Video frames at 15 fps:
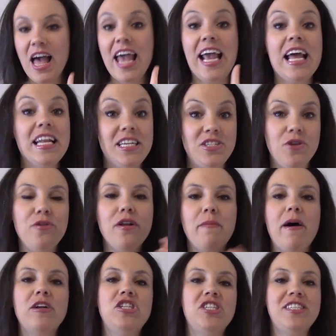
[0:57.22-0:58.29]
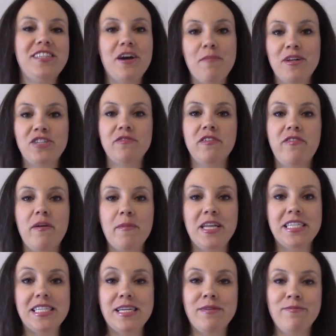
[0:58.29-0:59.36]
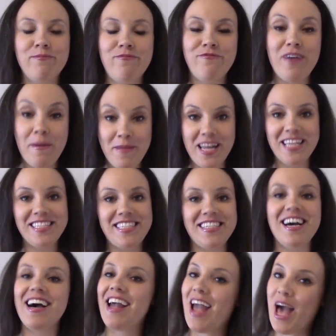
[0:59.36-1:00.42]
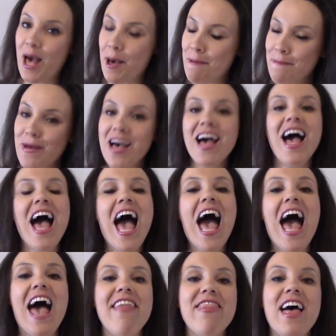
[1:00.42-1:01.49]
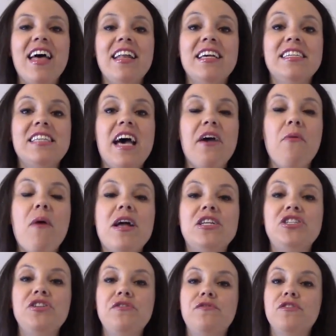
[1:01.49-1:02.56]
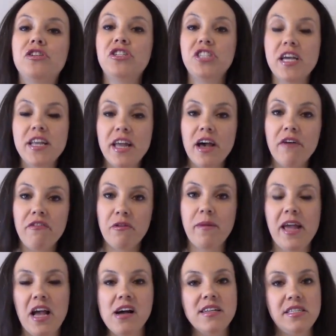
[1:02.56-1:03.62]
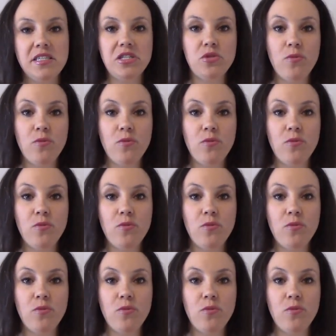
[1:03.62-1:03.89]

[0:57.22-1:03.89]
anecdote about just how much of a feminist I am. And that is, I went to Virginia for my cousin's